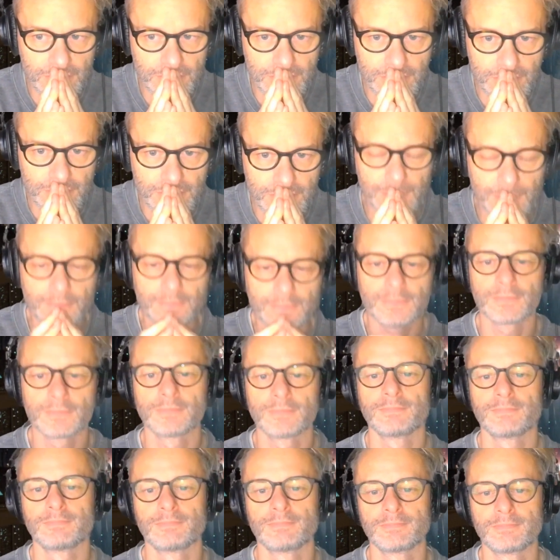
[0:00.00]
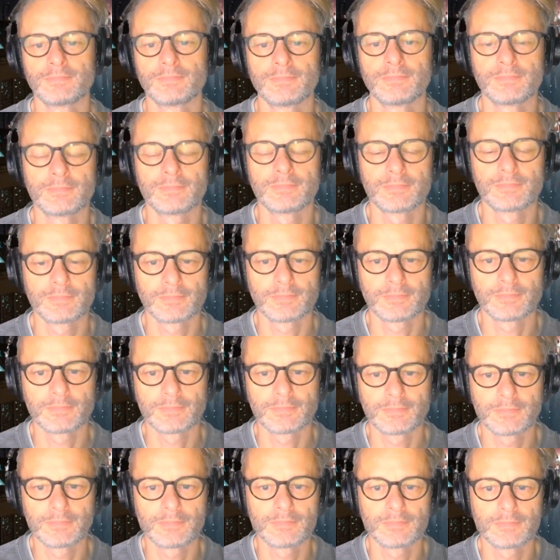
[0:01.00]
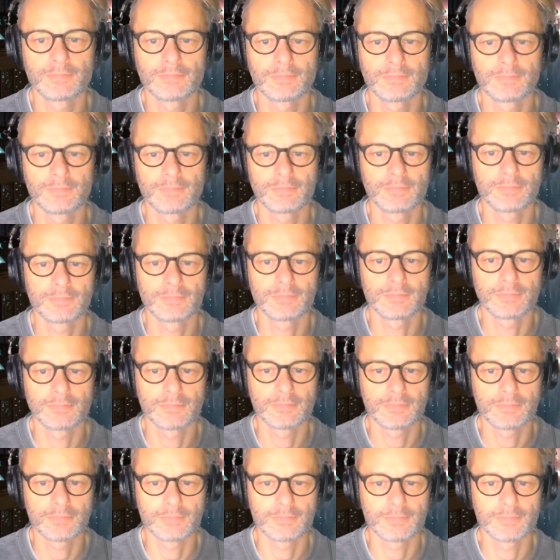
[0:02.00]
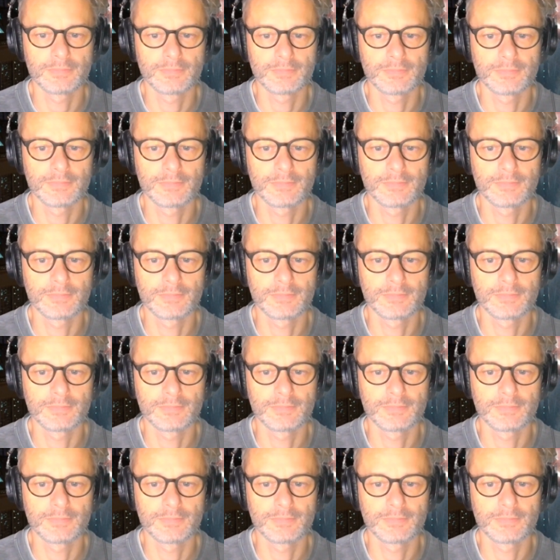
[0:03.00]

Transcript: This person isn't speaking.